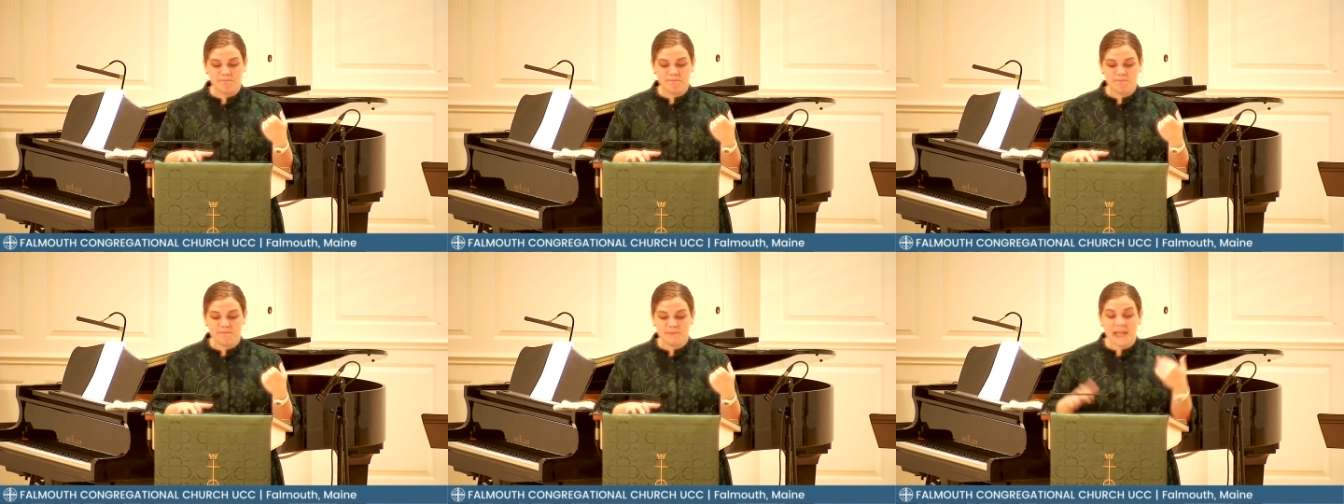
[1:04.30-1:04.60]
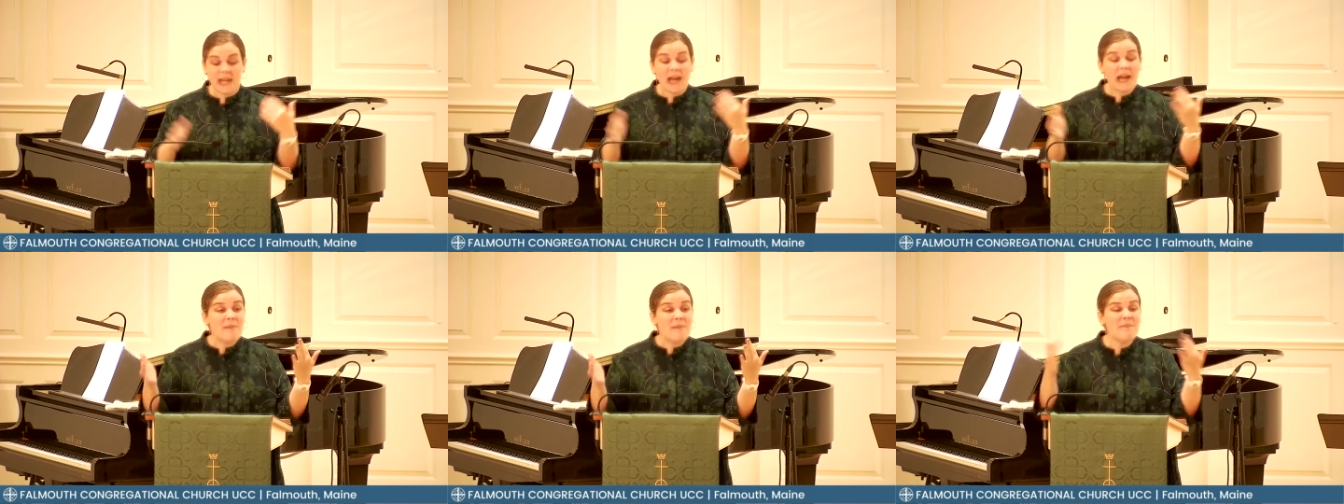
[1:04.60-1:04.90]

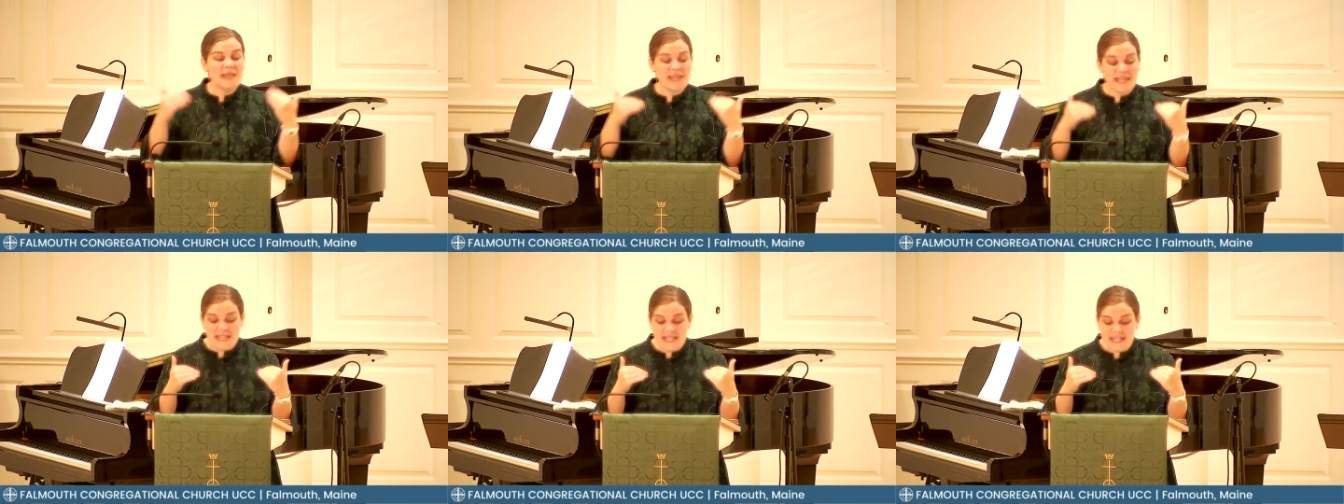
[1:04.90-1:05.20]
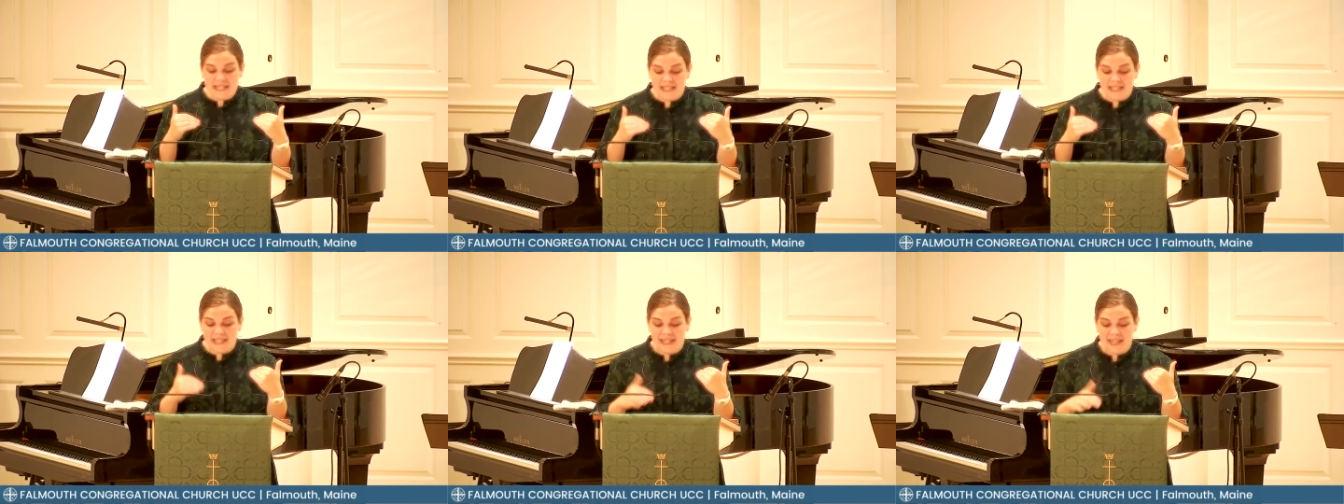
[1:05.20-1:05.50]
Come
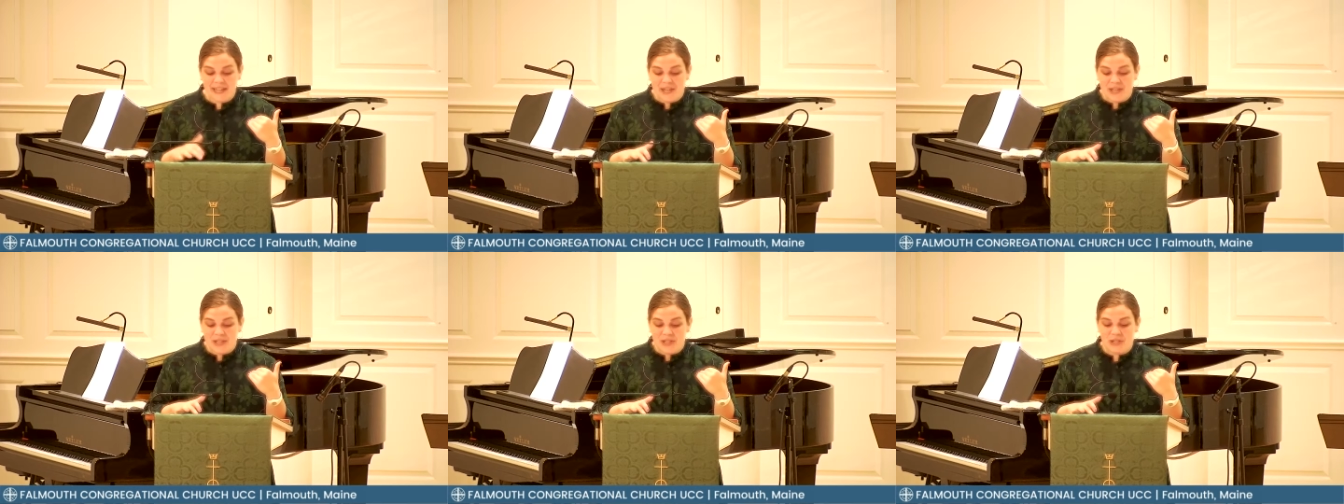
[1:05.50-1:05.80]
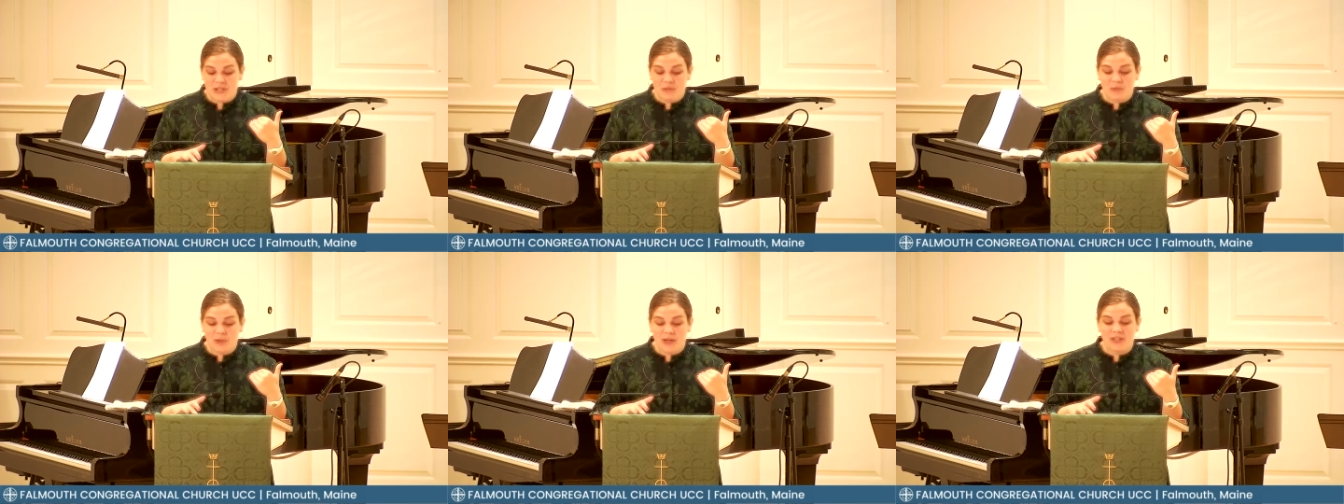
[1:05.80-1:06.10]
in
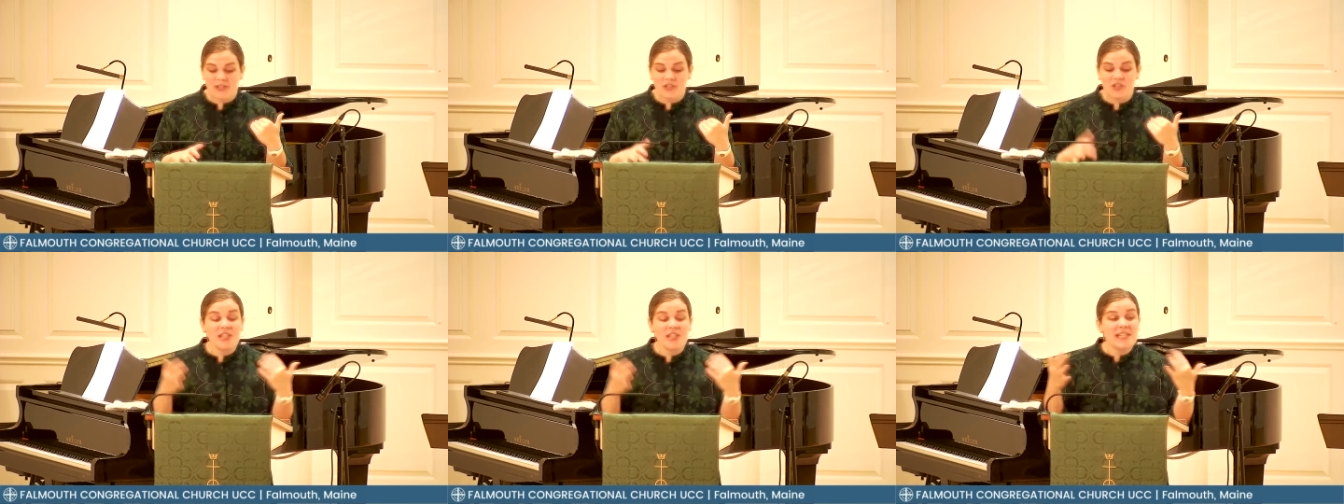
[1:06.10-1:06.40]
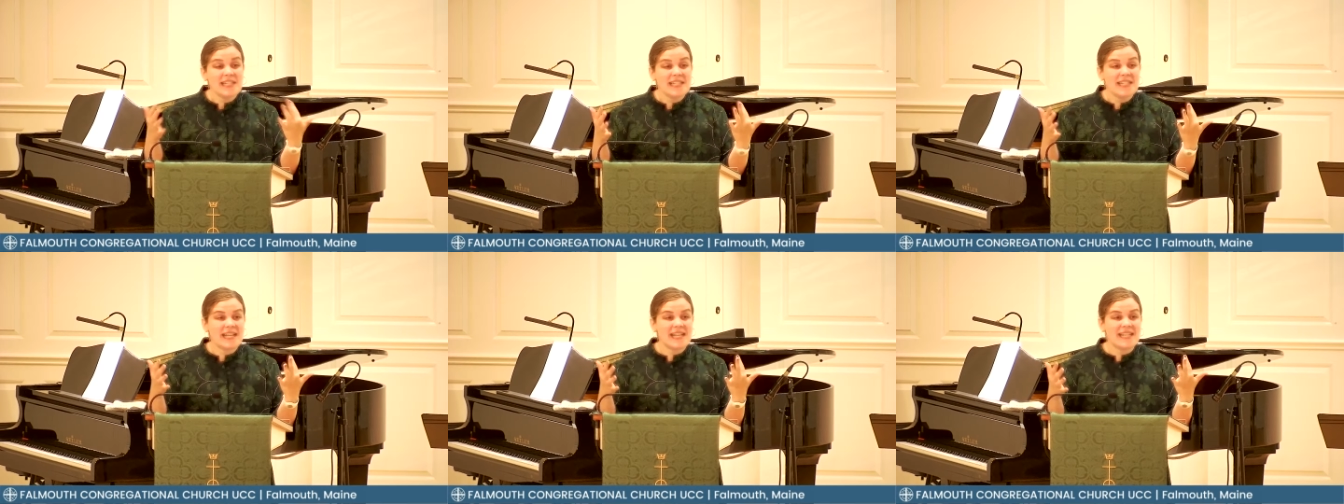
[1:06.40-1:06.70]
to where
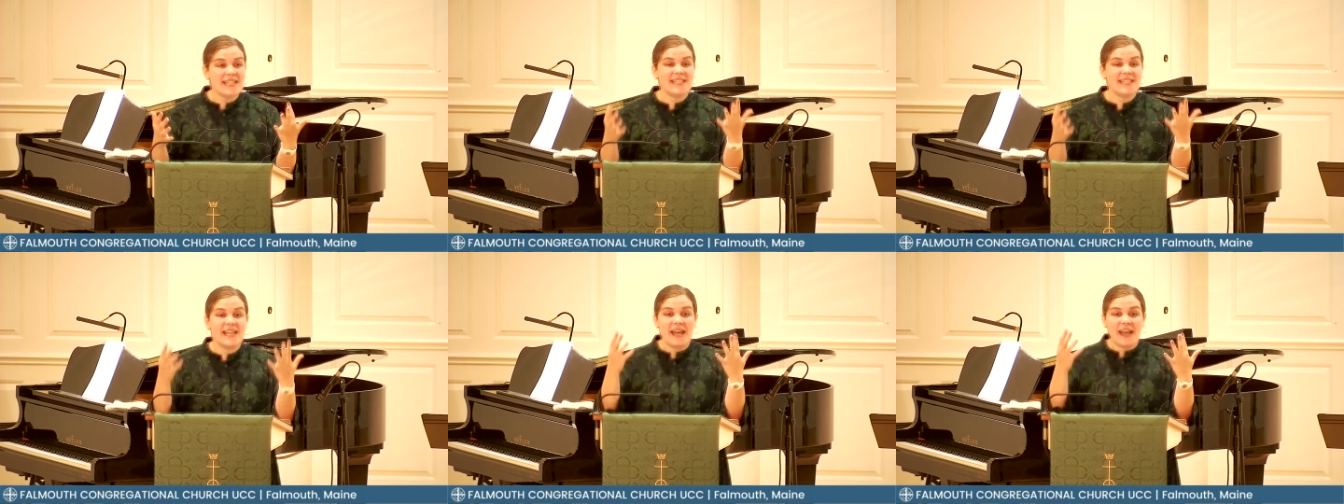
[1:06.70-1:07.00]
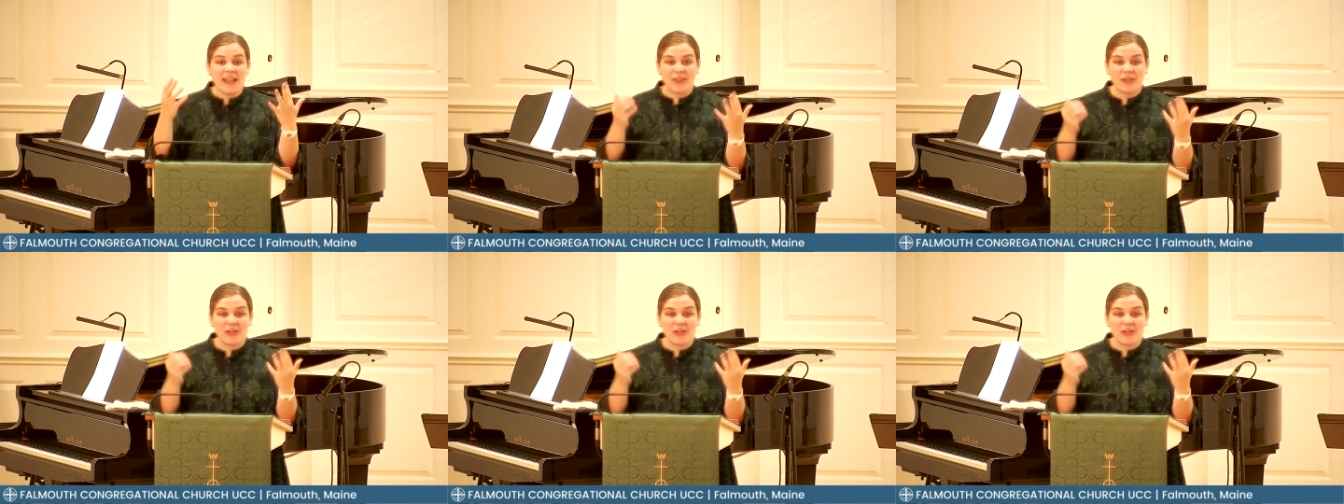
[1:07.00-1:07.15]
Jesus